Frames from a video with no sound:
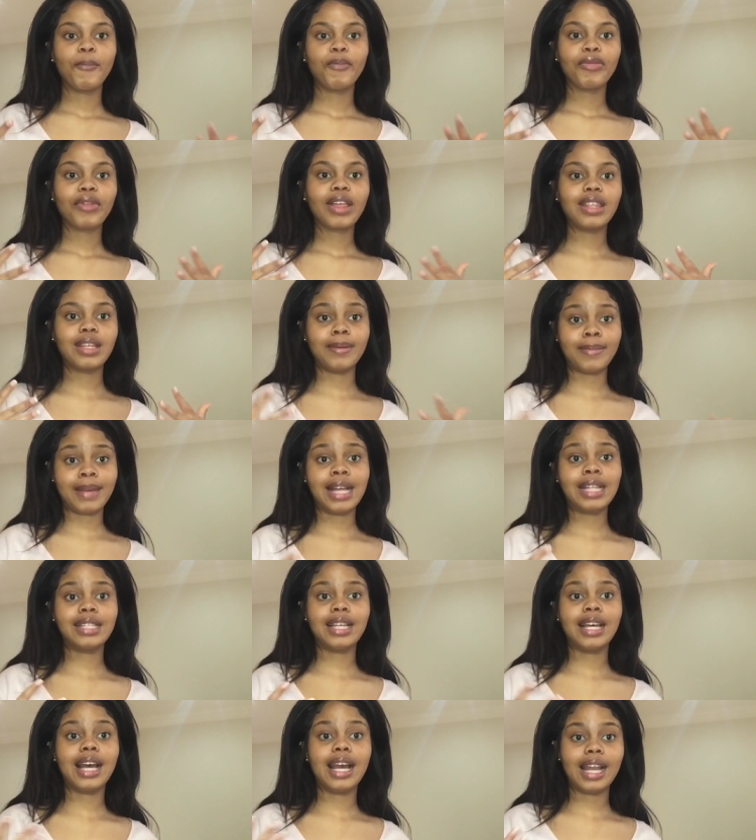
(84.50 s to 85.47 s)
the
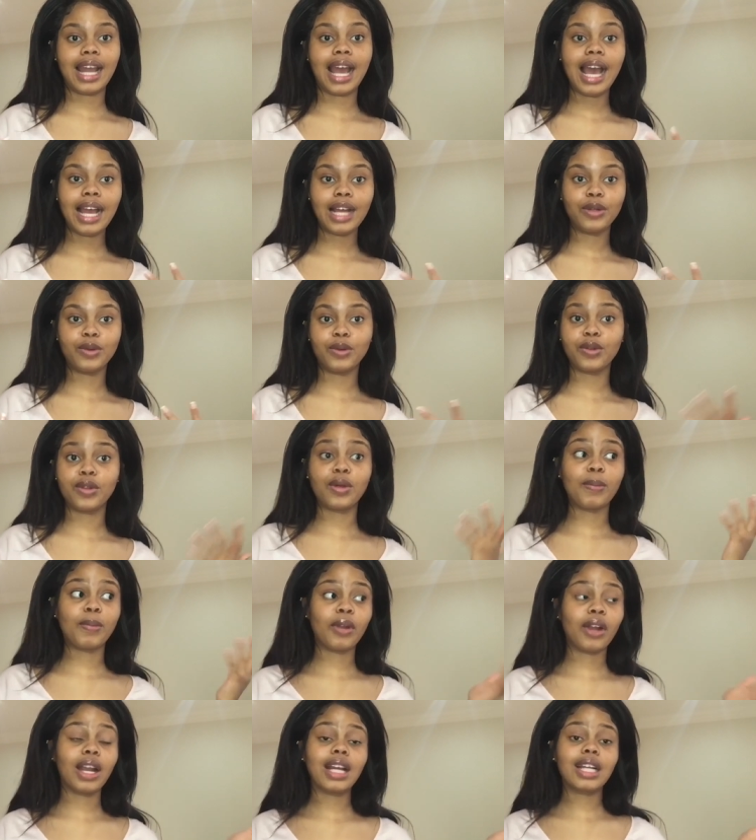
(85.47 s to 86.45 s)
matter at hand or the
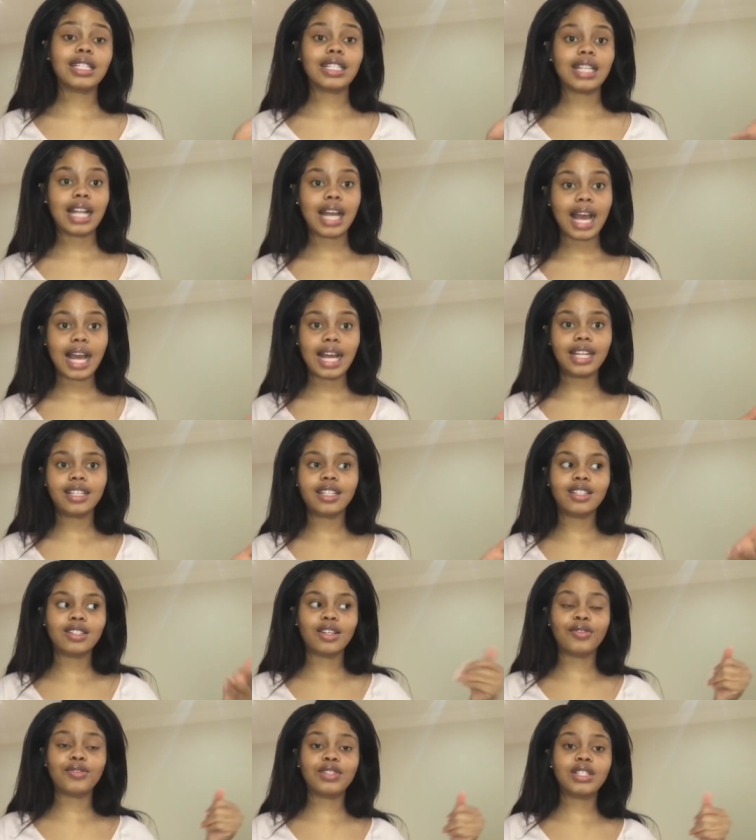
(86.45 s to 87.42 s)
products at hand
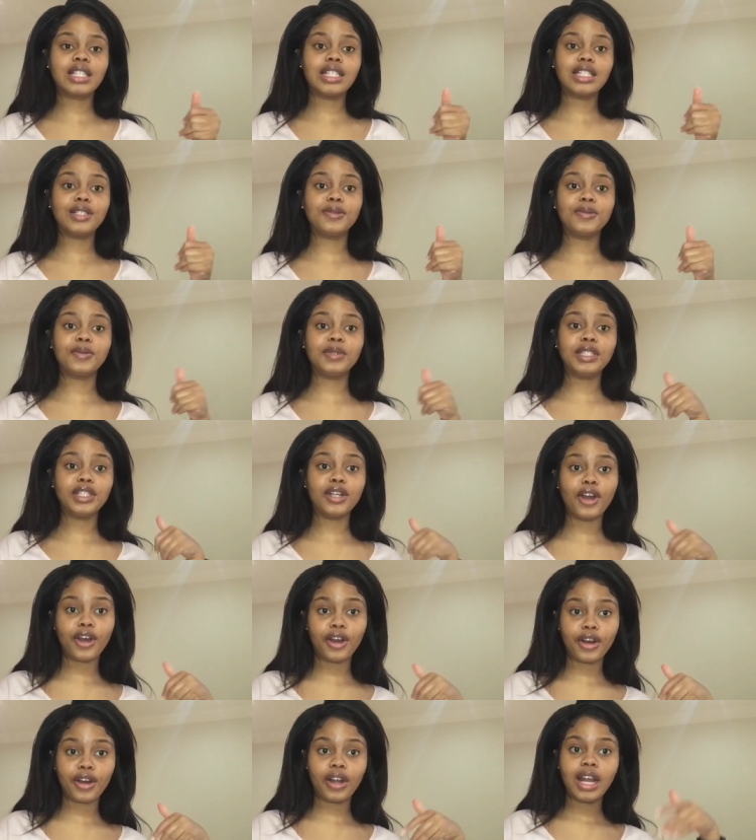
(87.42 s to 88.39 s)
because obviously we
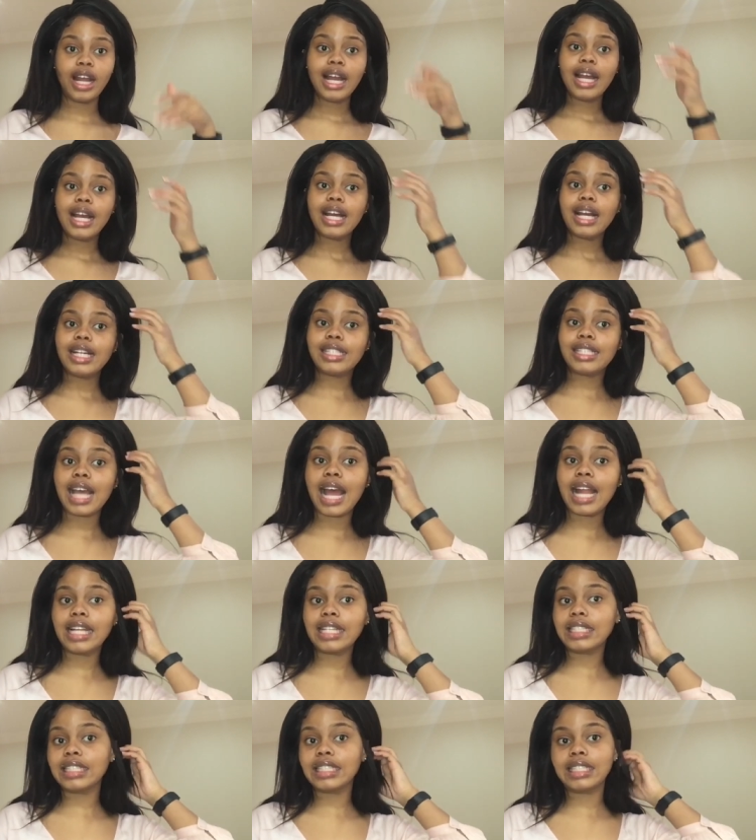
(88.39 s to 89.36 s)
are a
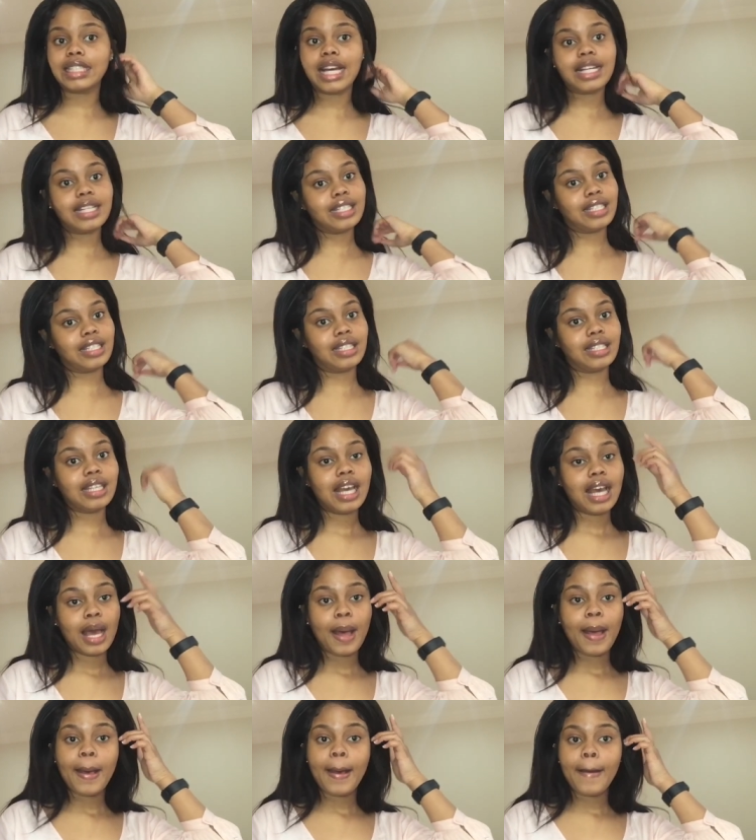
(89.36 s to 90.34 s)
channel that is
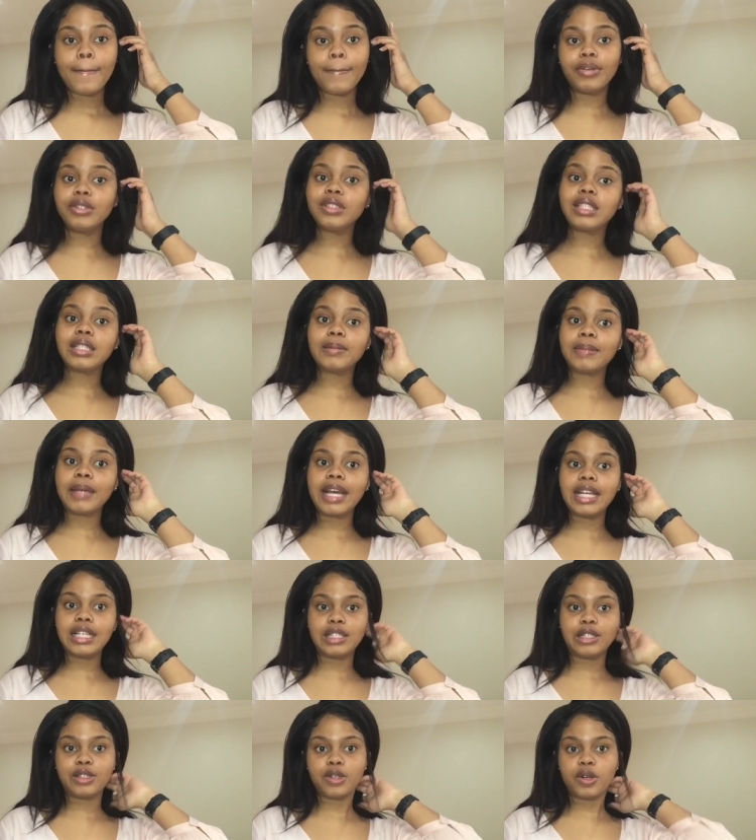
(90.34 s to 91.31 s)
beauty
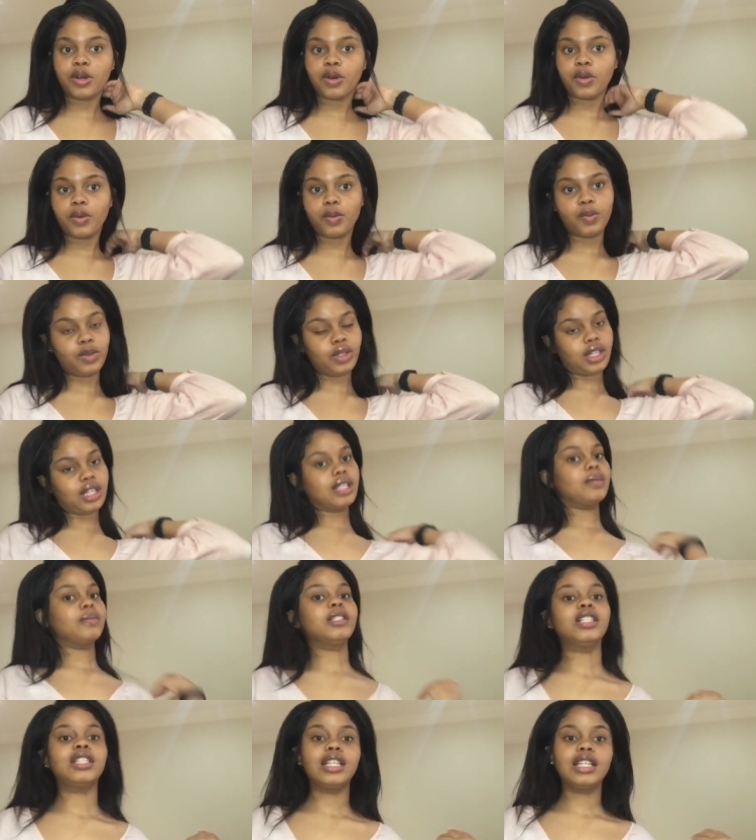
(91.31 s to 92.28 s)
based so we're going to
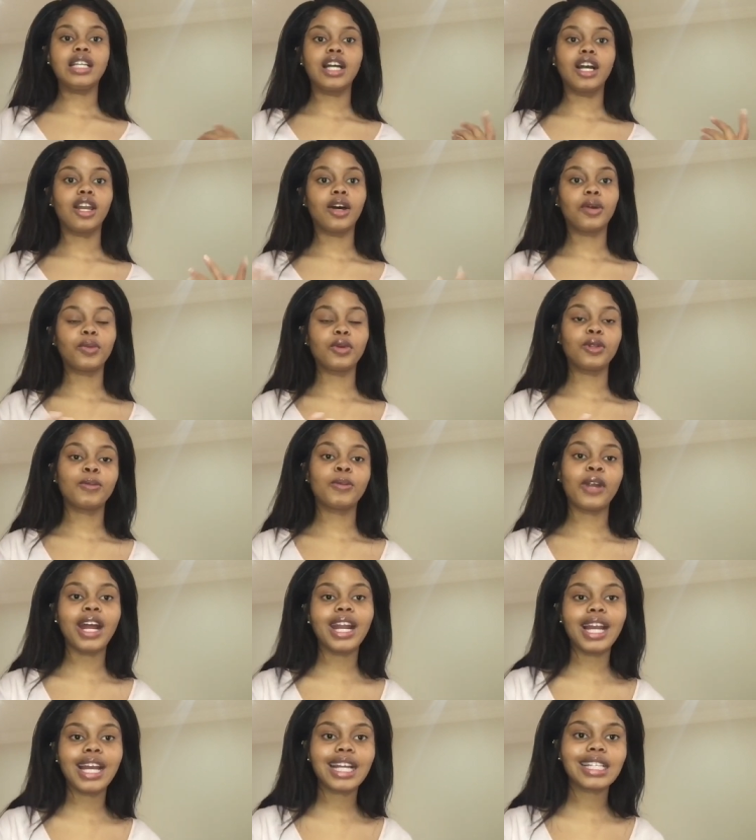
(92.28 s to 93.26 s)
be dealing a lot with
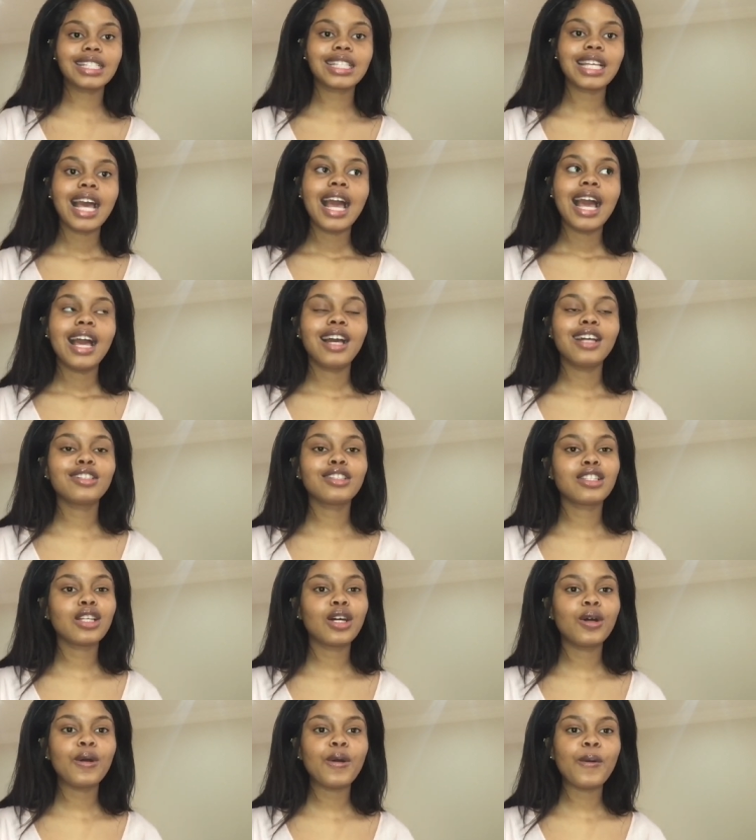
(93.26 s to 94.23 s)
products and
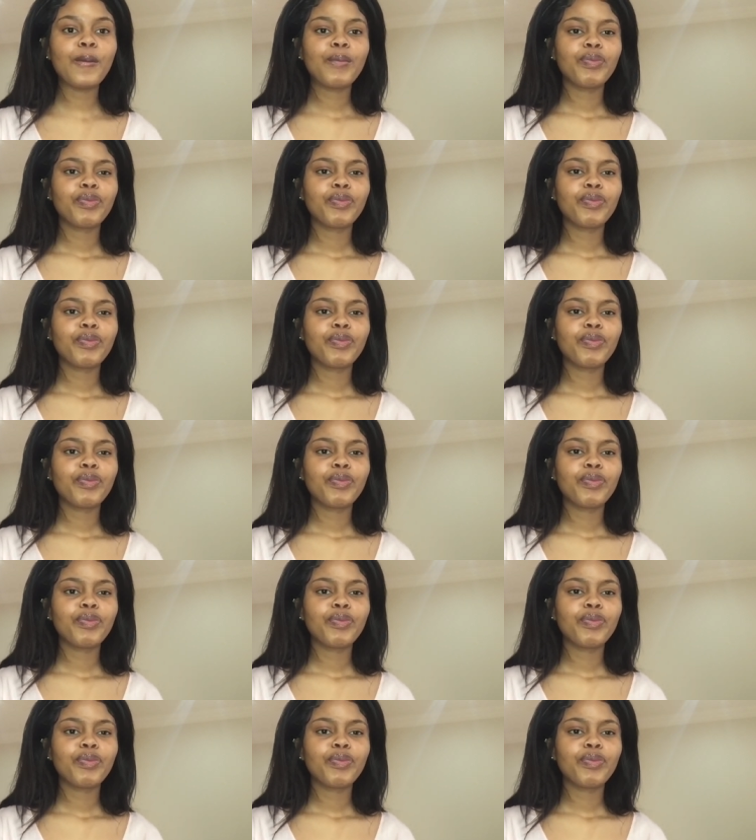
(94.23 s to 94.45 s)
so